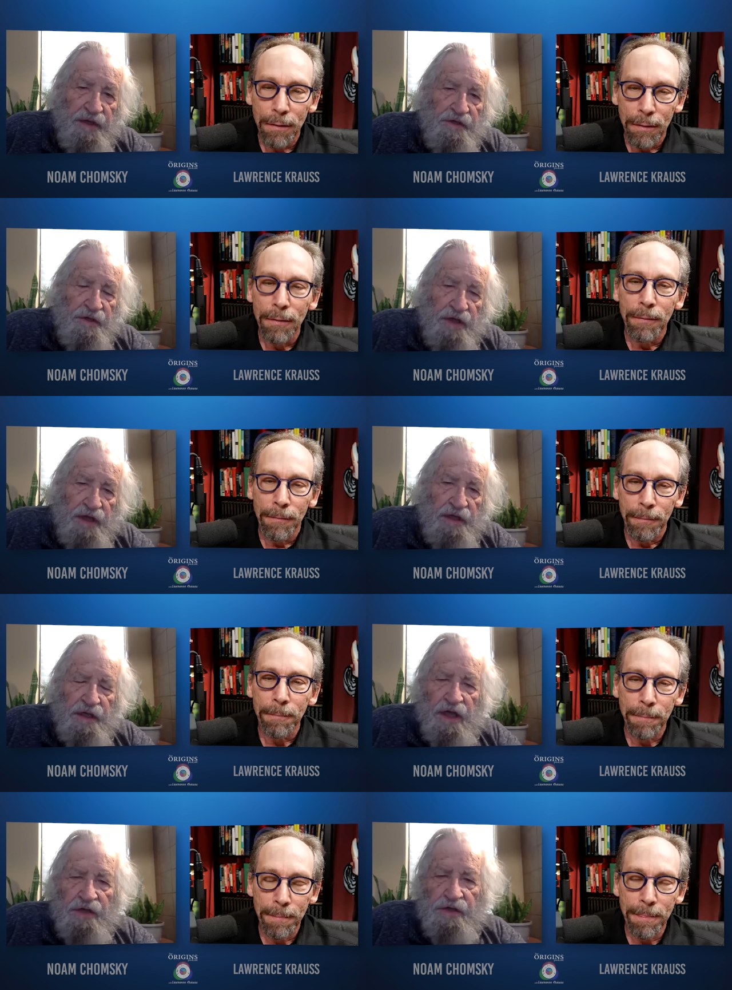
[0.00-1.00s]
Speaker 1: So take
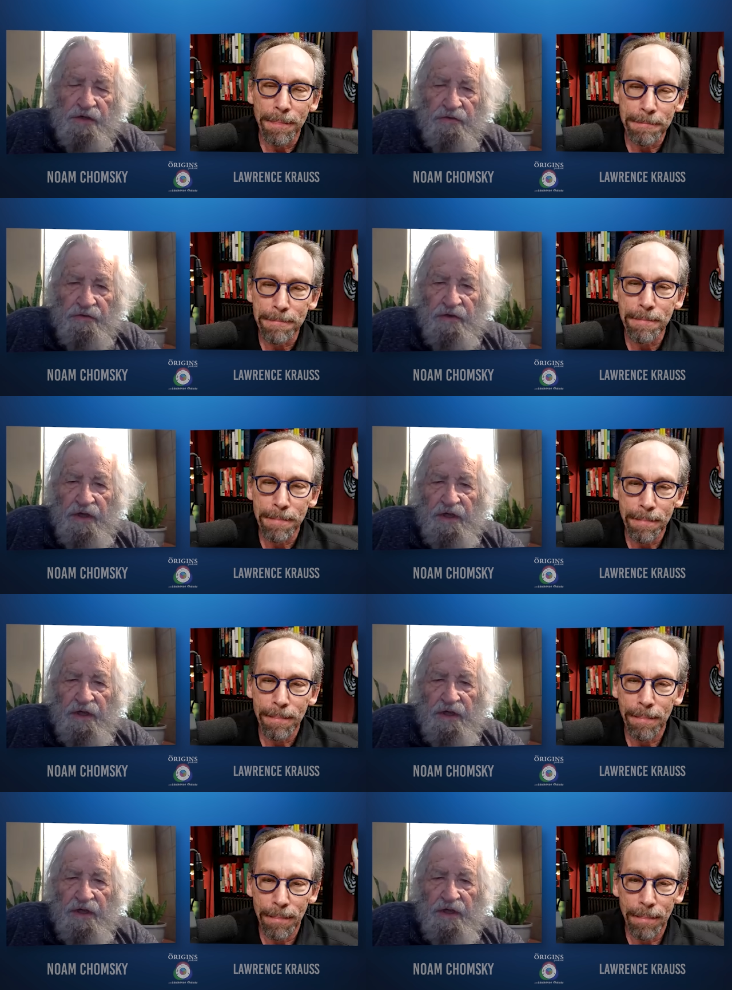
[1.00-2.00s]
the case of
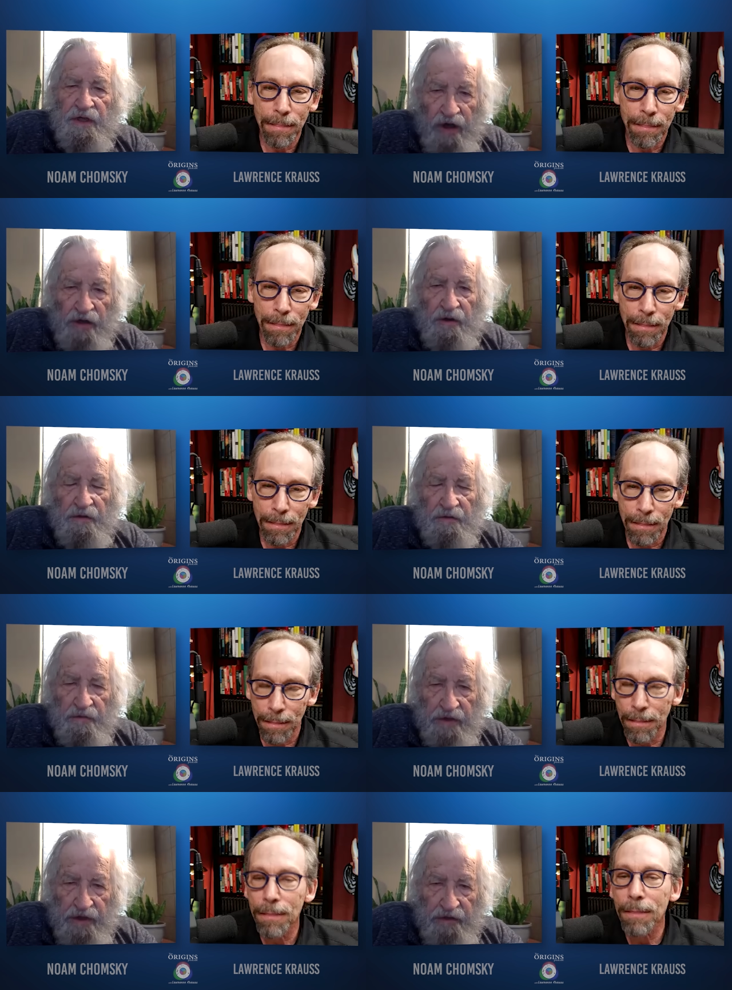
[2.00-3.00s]
Nicaragua
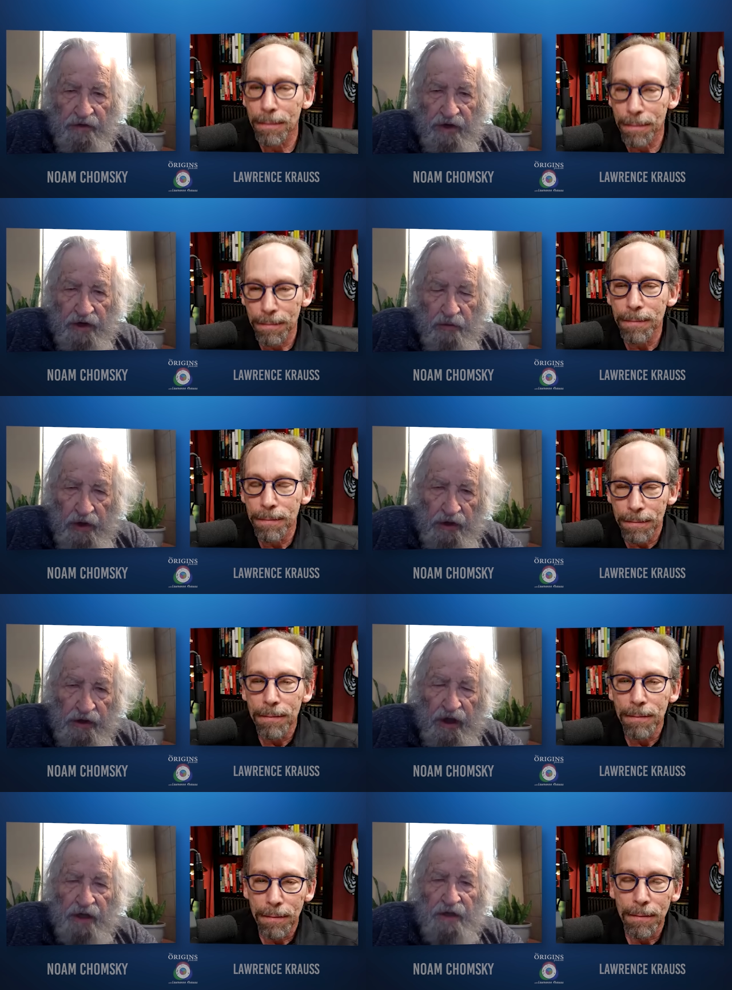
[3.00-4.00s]
very
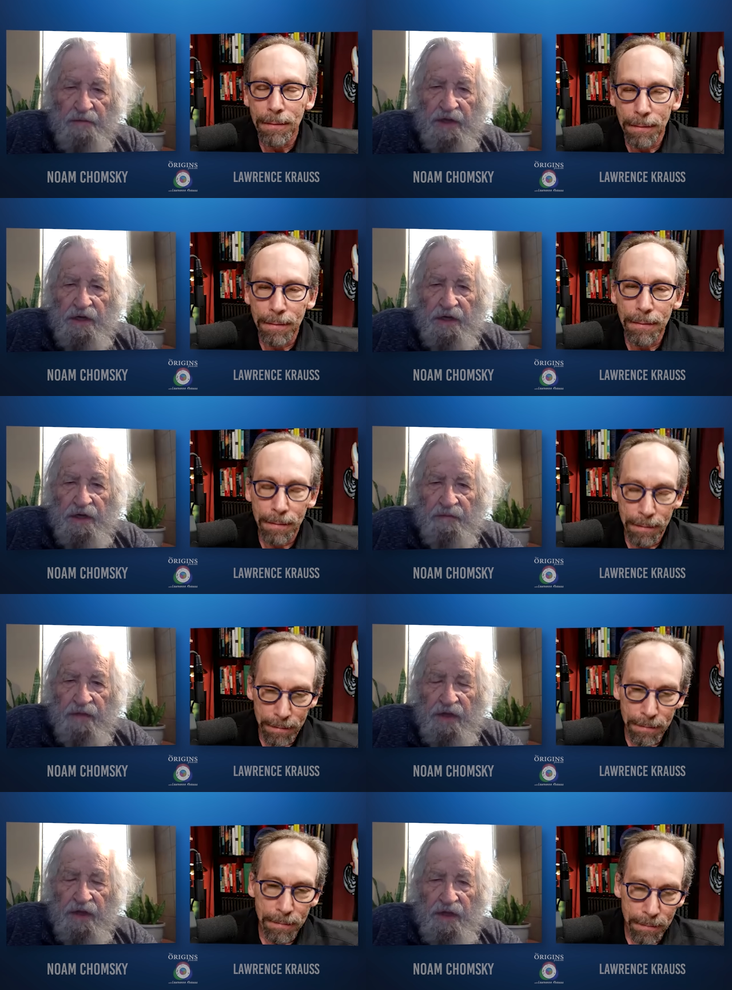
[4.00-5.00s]
well documented.
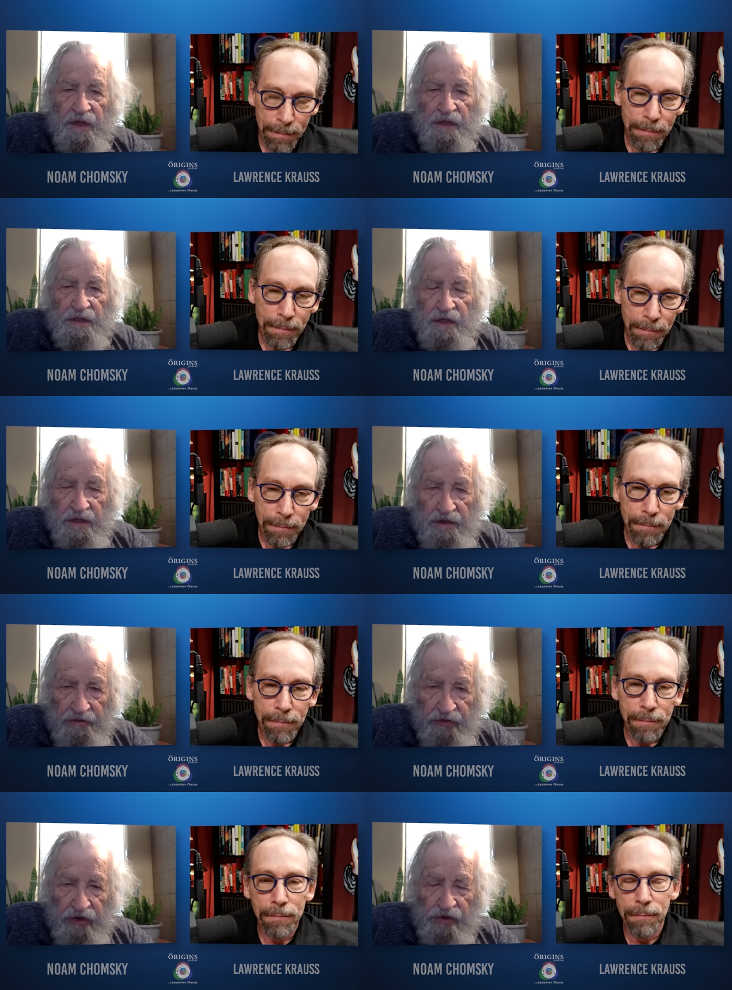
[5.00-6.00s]

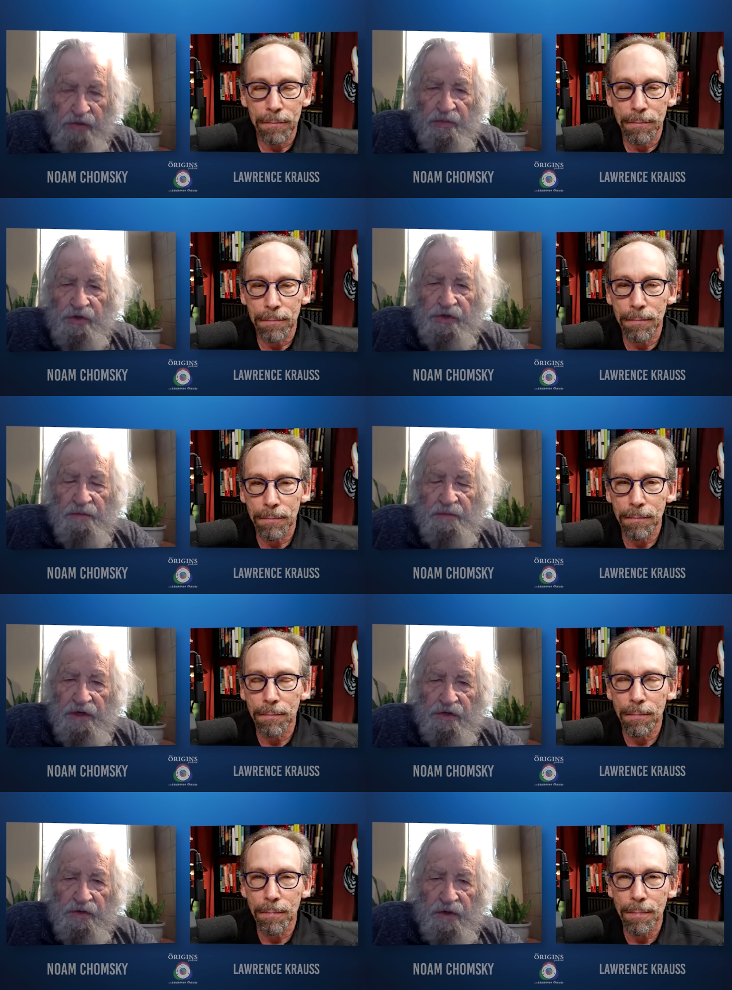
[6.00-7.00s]
The first Bush
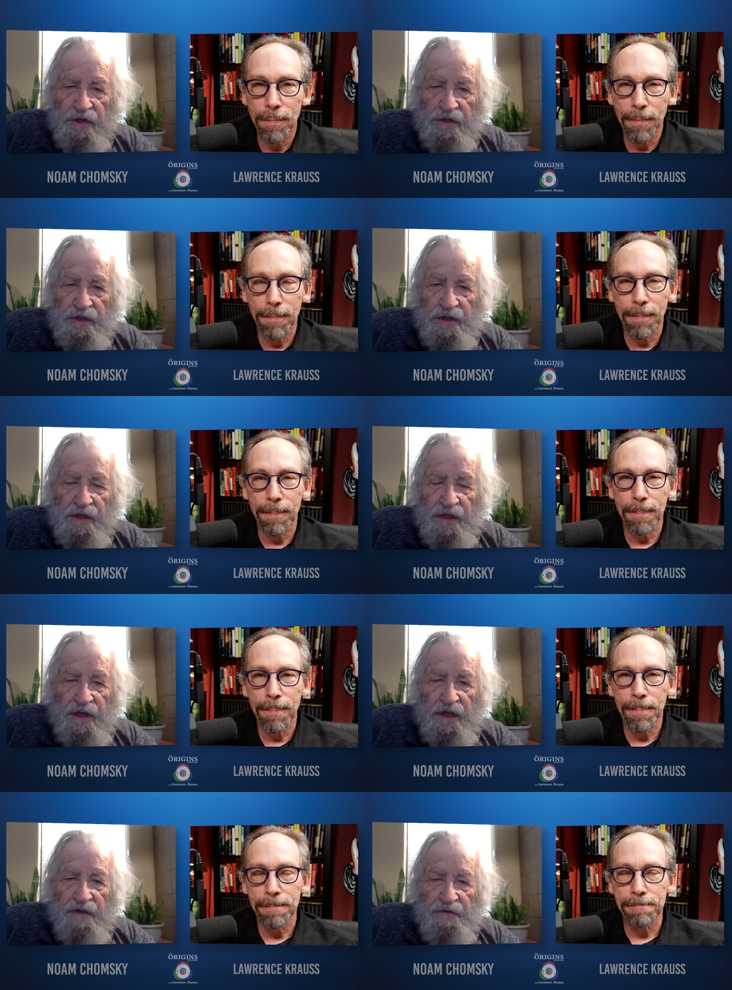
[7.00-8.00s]
administration
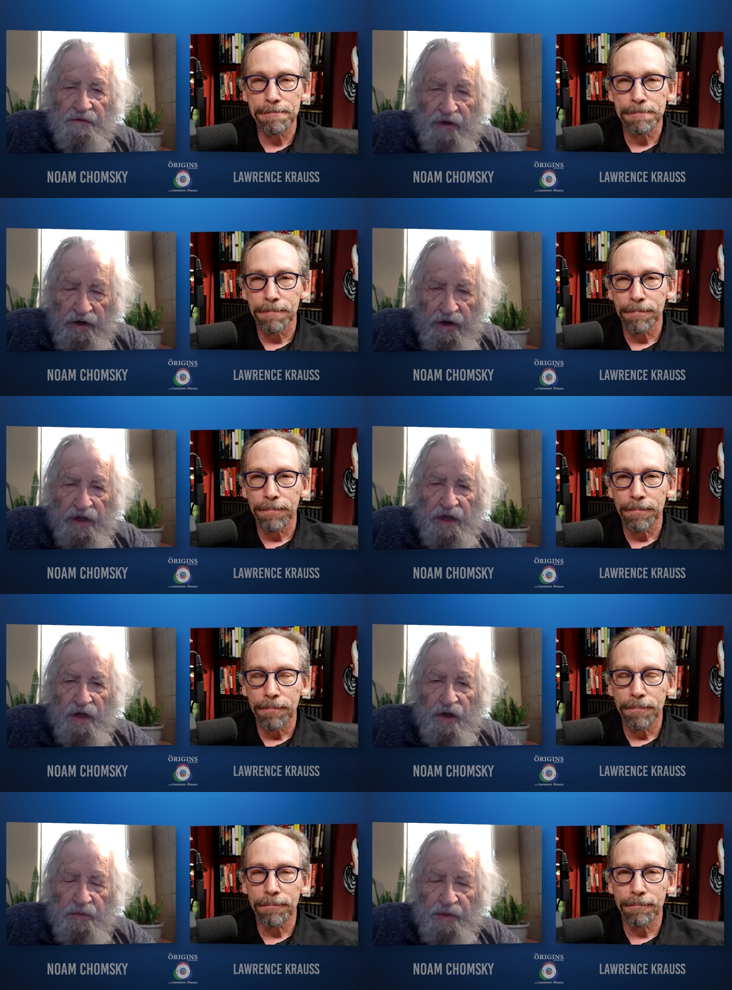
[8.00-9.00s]
very
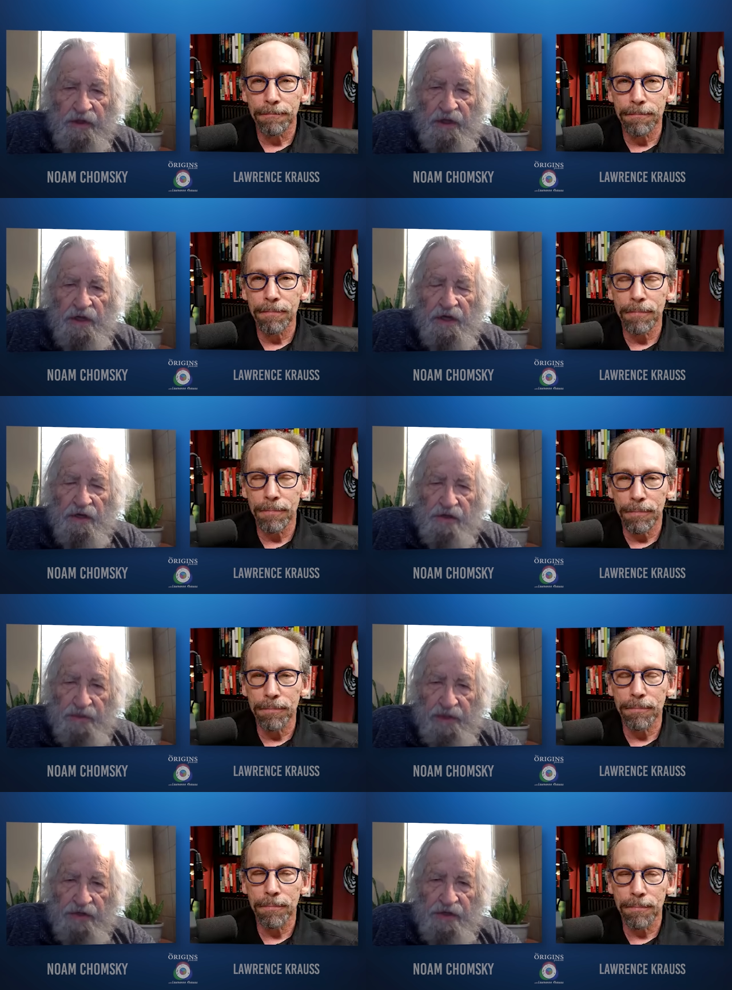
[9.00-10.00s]
openly and
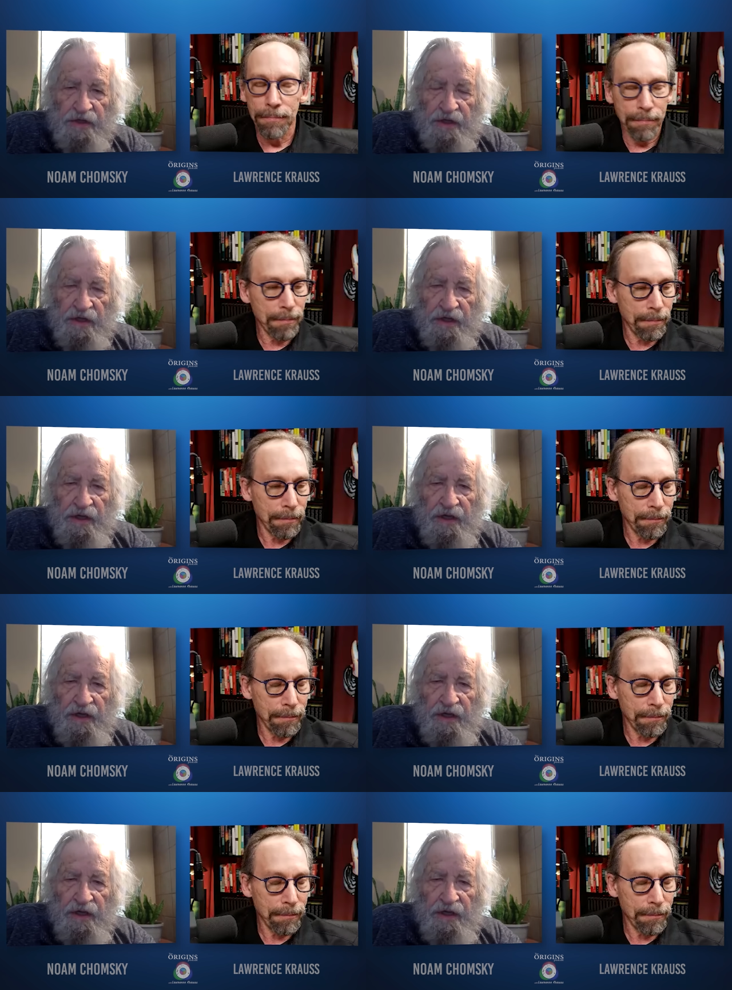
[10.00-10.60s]
explicitly